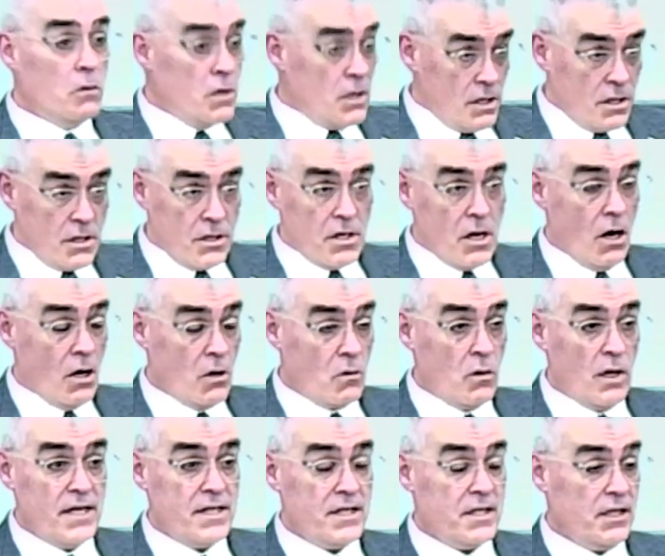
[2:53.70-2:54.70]
yard
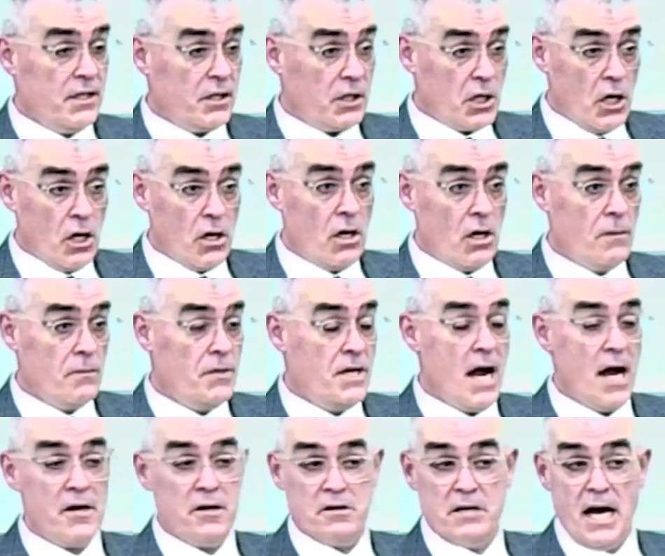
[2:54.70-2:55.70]
waste at the curb. Now
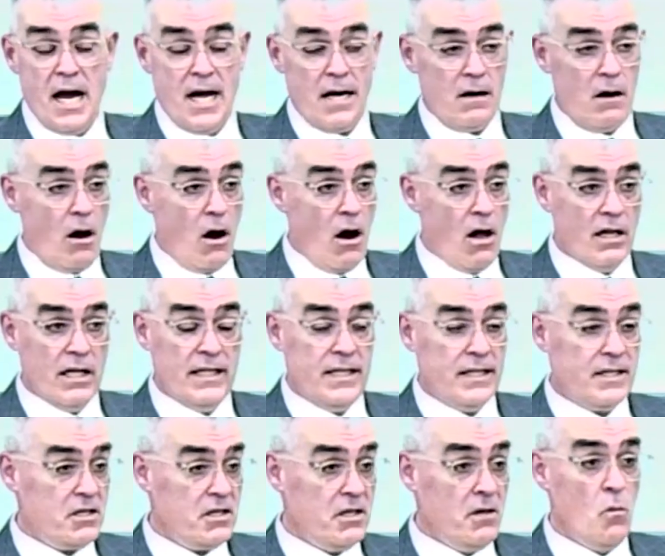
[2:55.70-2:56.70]
you're not hauling
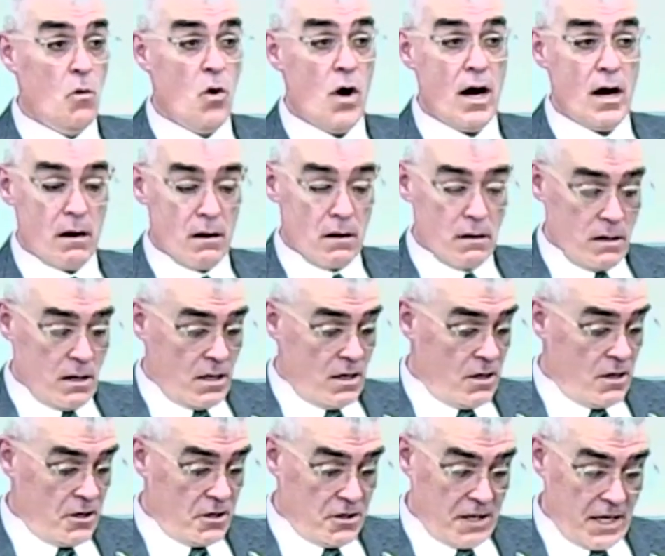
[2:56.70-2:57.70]
it somewhere.
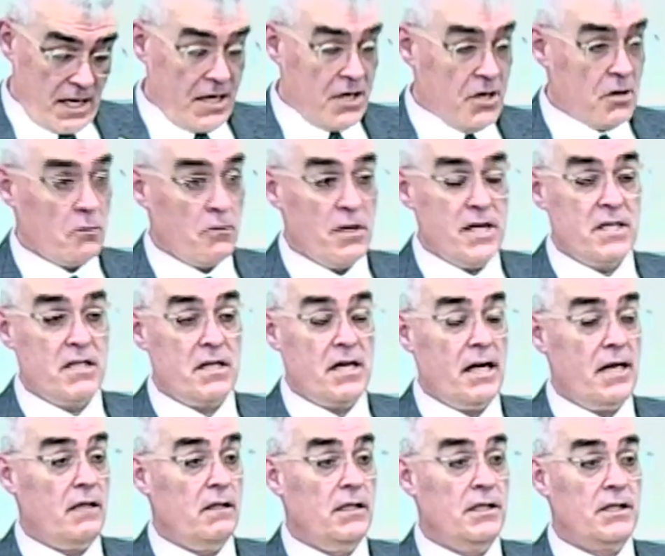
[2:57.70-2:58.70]
You're getting your
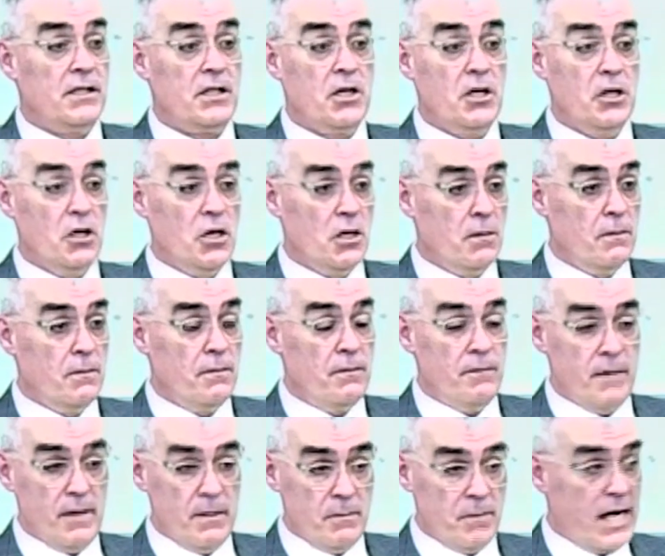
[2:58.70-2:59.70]
recycle at the curb
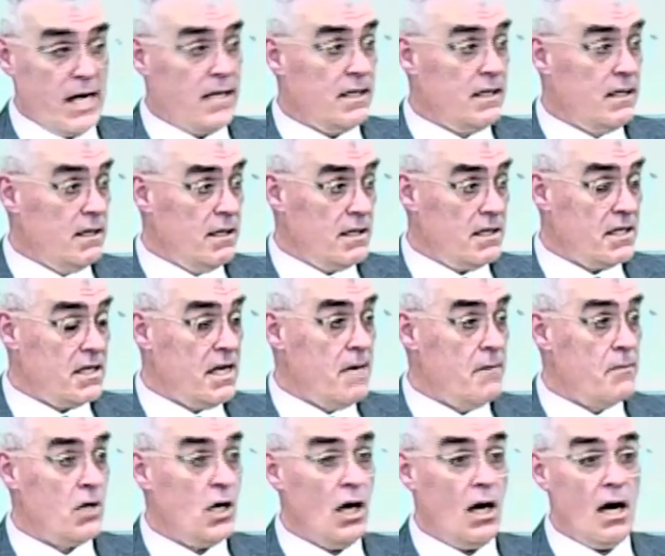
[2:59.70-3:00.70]
baked into the
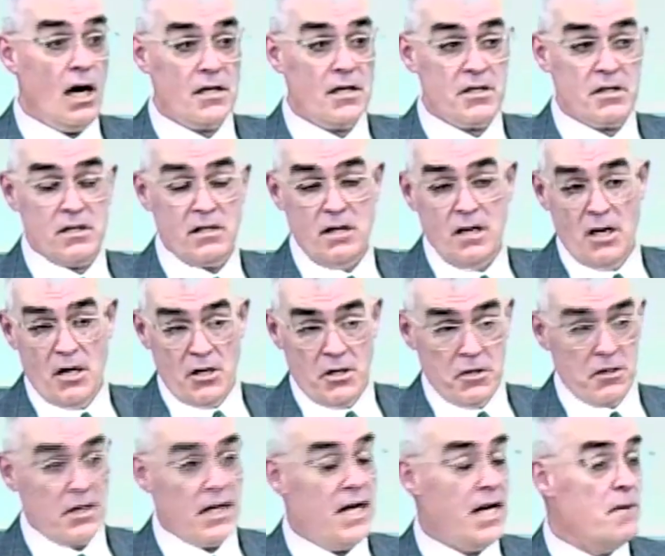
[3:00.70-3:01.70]
same cost.
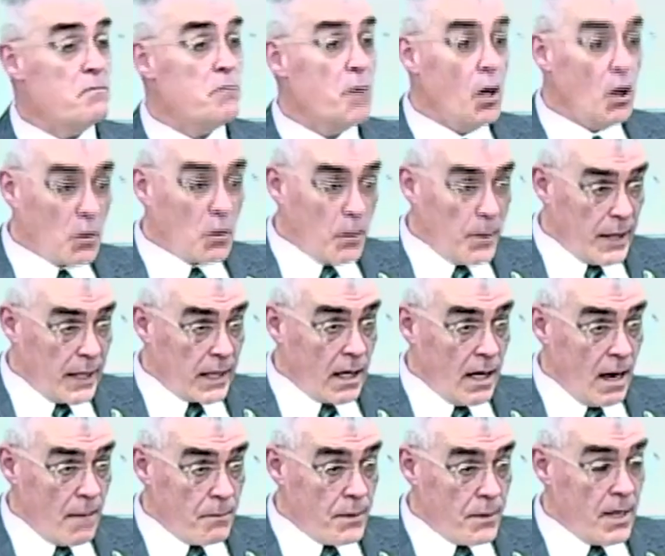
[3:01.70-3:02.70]
You're getting bulk
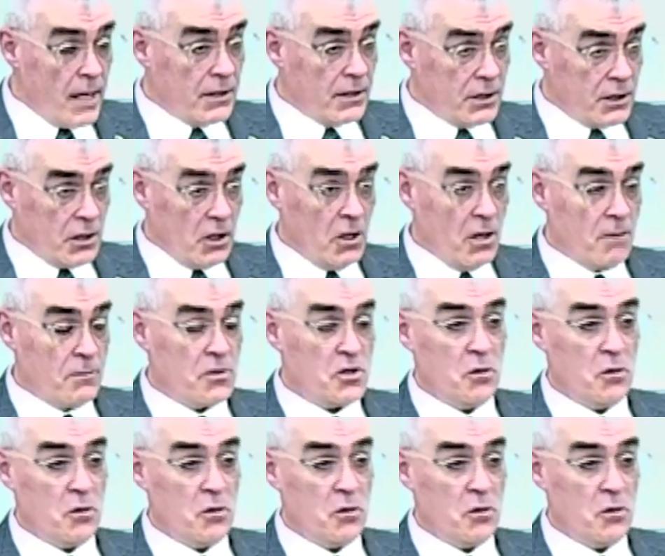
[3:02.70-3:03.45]
pickup at the curb, so when